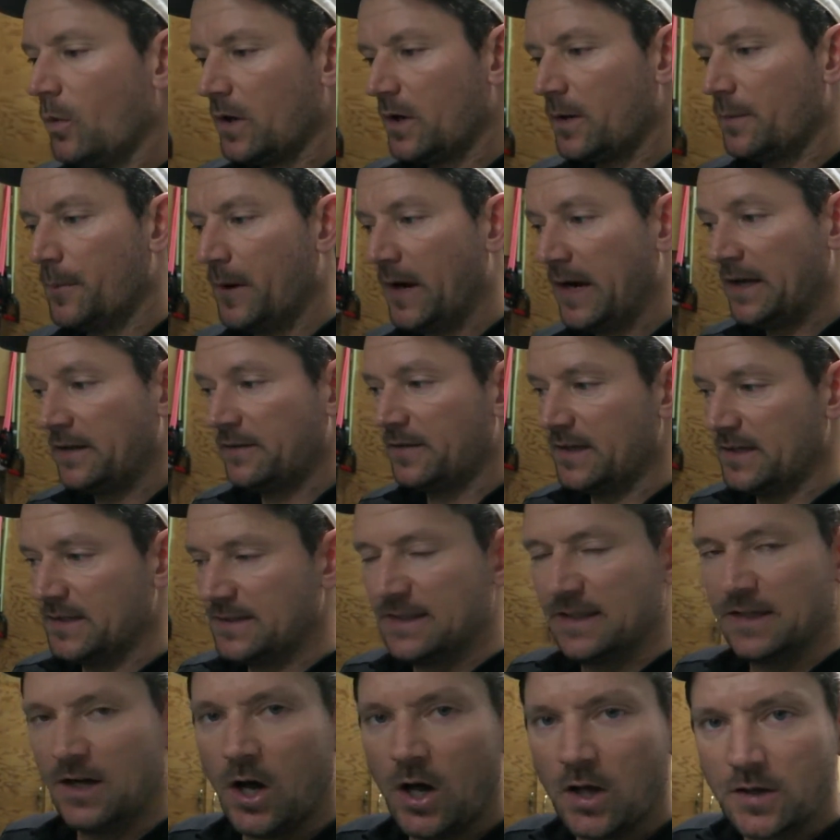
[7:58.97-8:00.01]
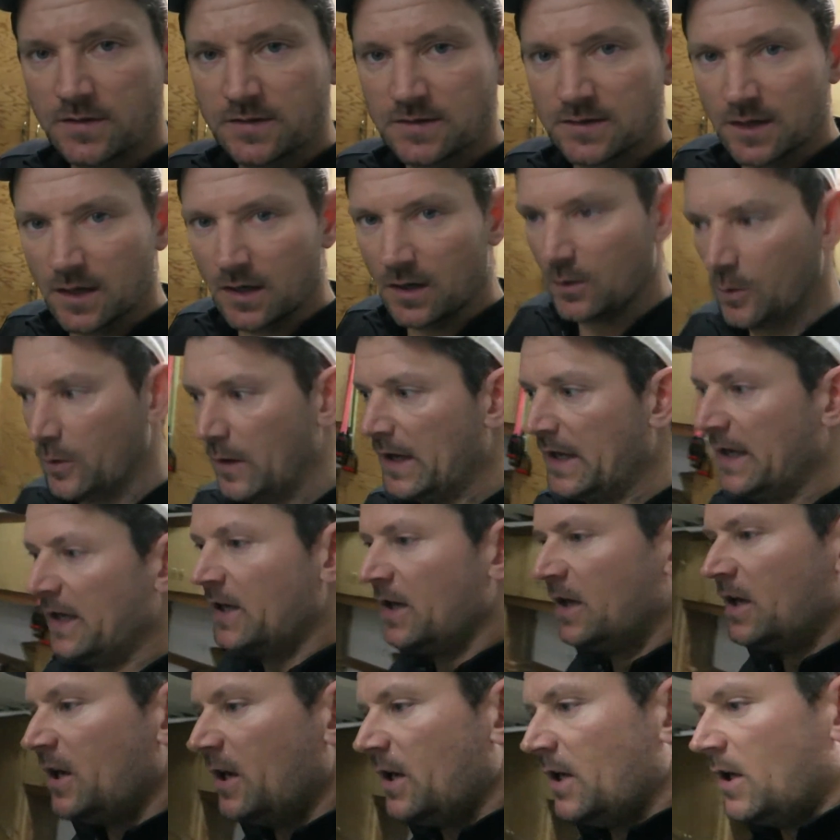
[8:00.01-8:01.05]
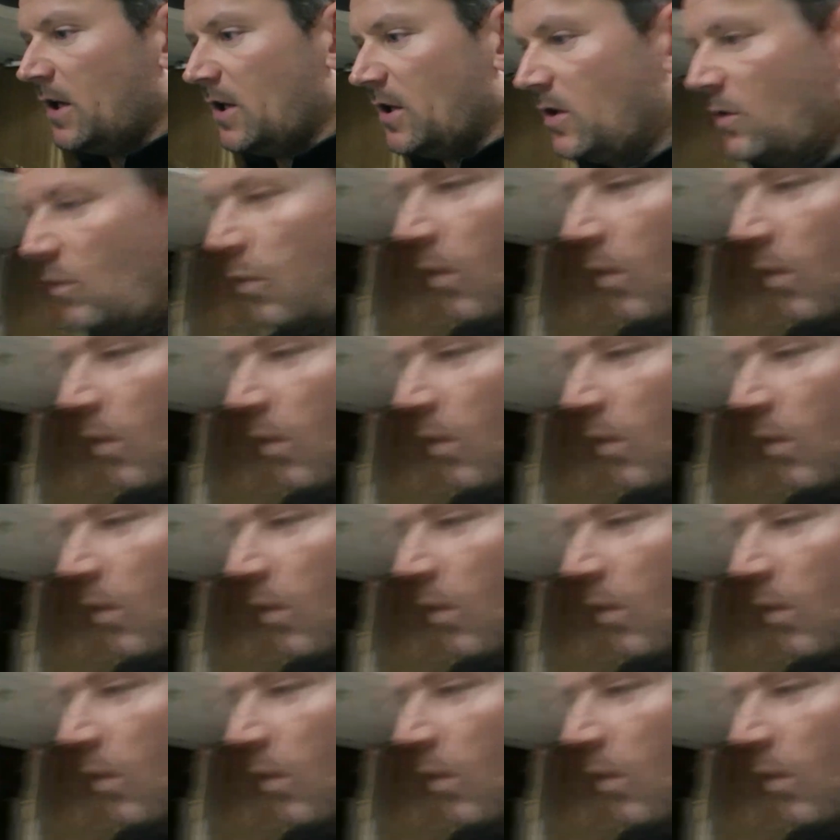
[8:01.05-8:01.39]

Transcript: want to break this. And also you